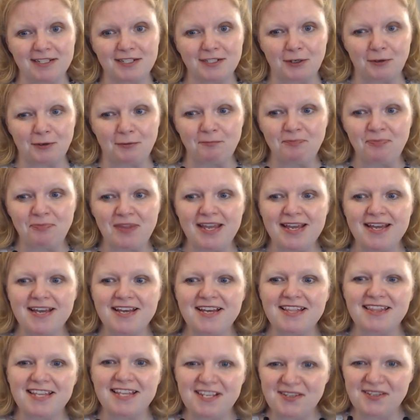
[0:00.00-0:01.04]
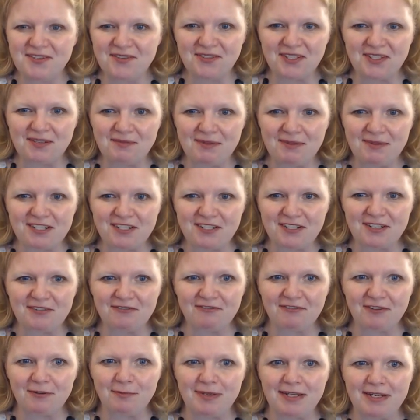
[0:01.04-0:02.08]
So thank you so much
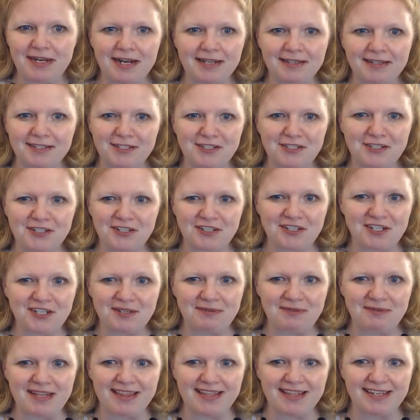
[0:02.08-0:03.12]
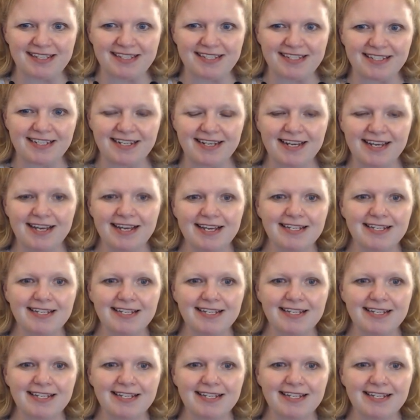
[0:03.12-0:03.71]
for being on this journey with us.